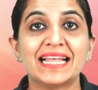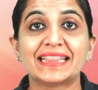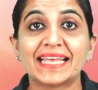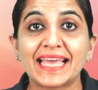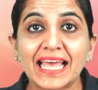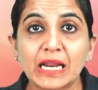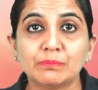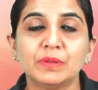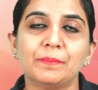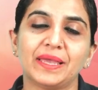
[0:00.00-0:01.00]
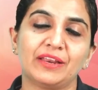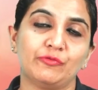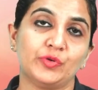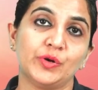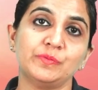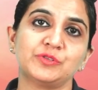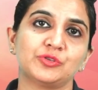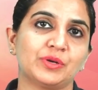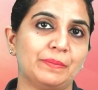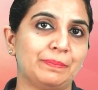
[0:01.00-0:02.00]
They help the main verbs to
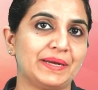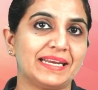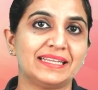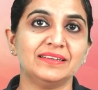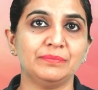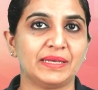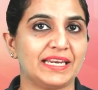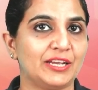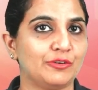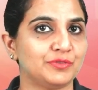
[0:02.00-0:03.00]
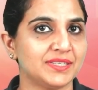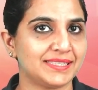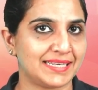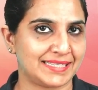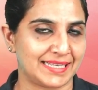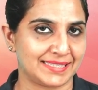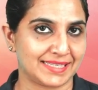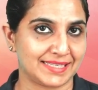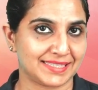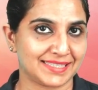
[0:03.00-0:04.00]
complete the meaning of the
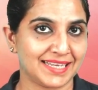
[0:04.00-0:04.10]
sentences.